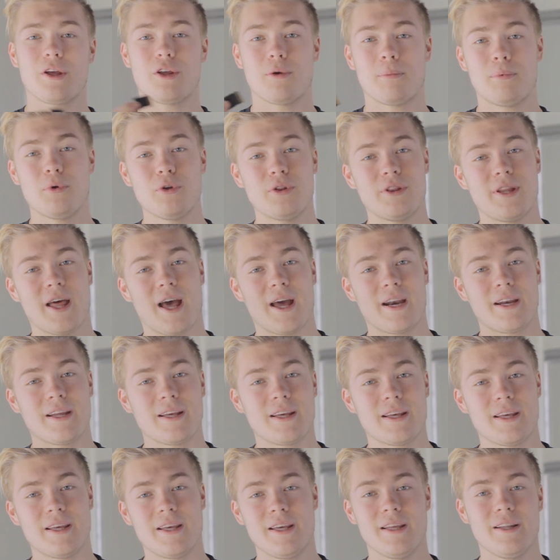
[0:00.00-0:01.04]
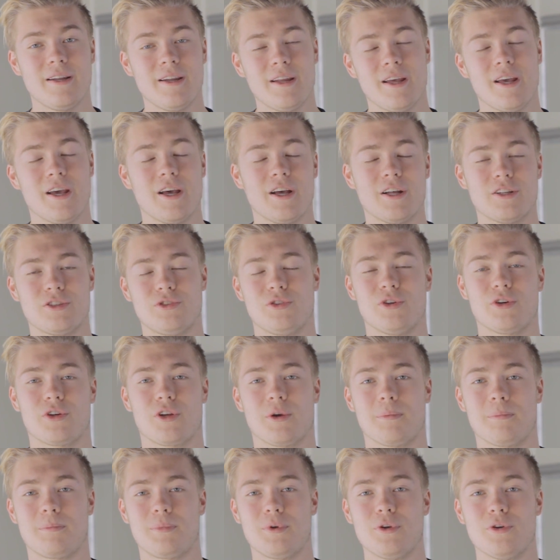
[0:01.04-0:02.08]
you put that into your
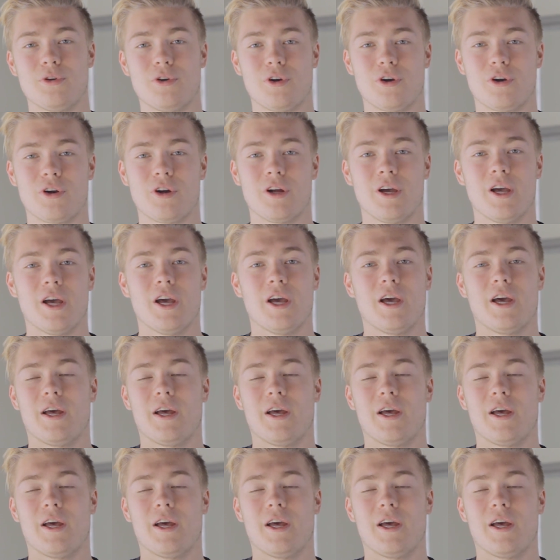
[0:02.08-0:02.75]
computer.